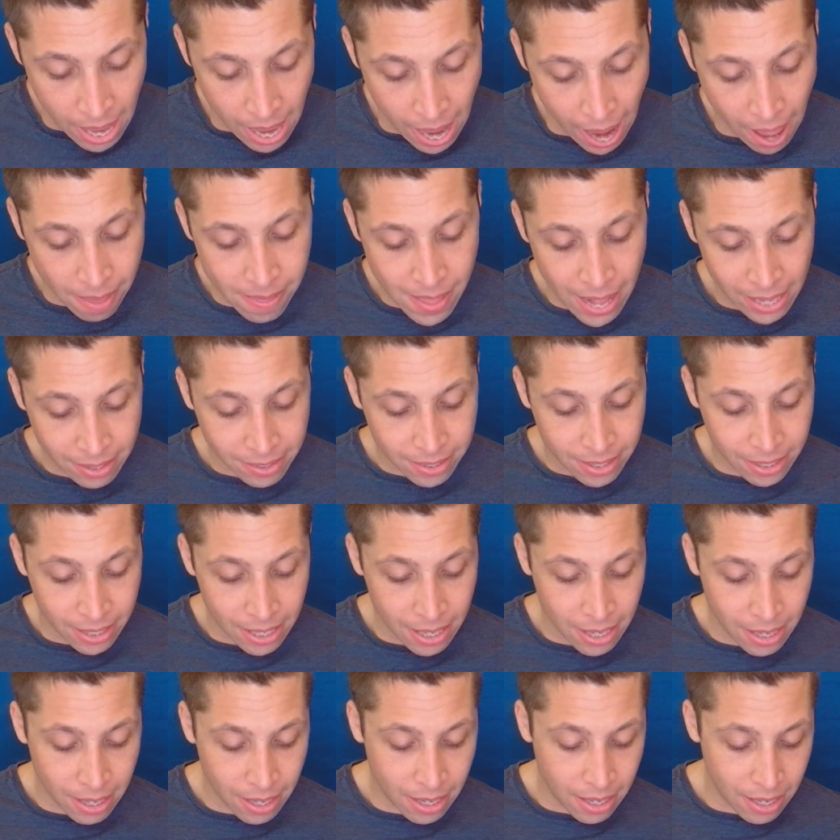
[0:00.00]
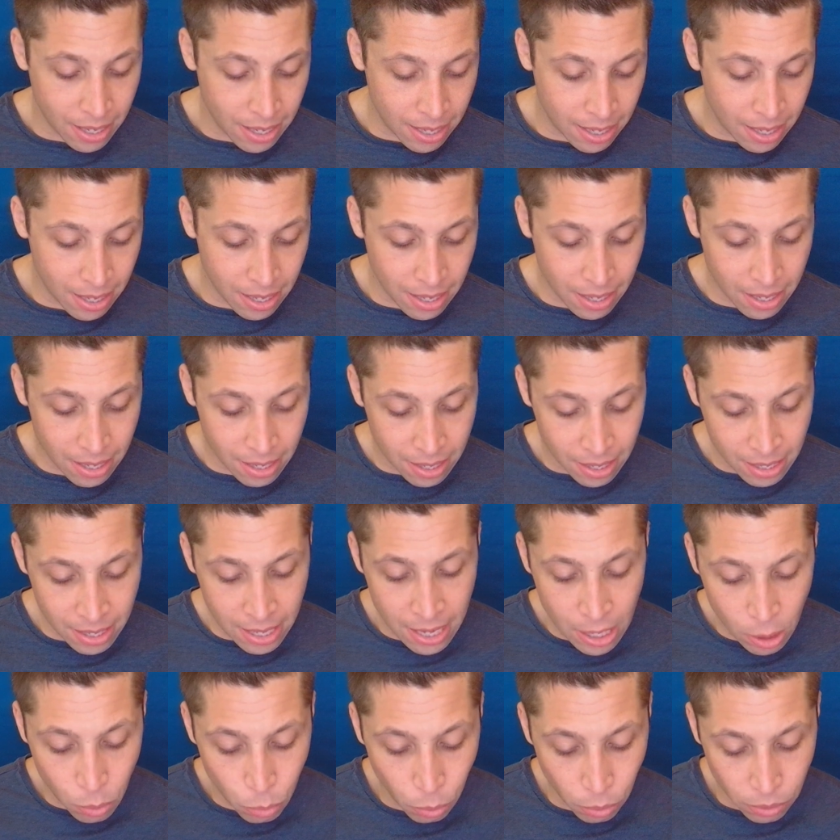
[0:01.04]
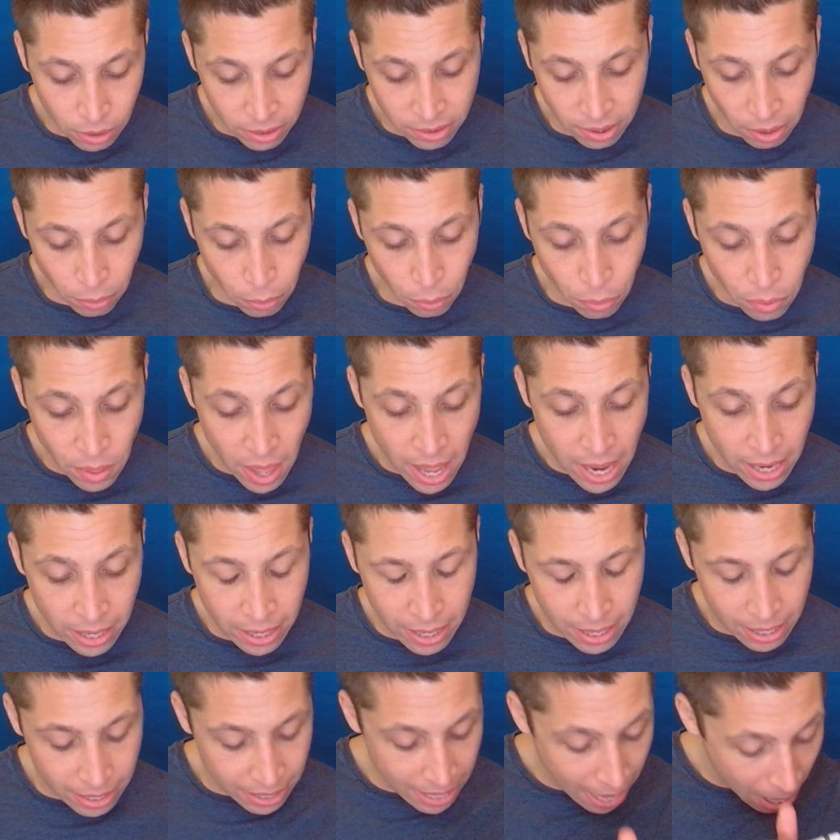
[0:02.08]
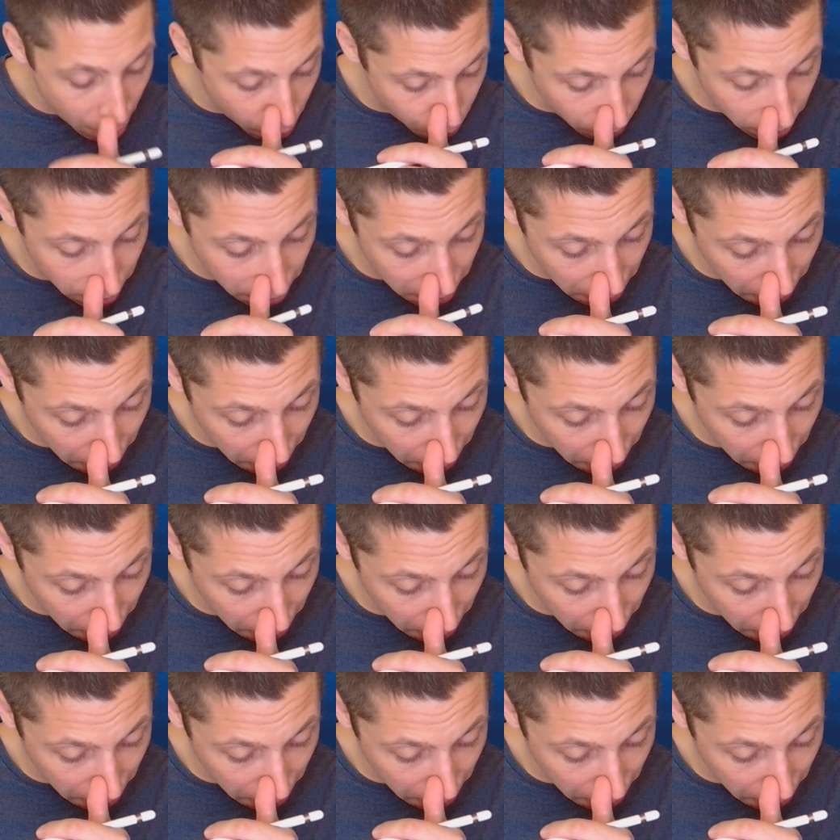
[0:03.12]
And that's going to equal this other thing. Now,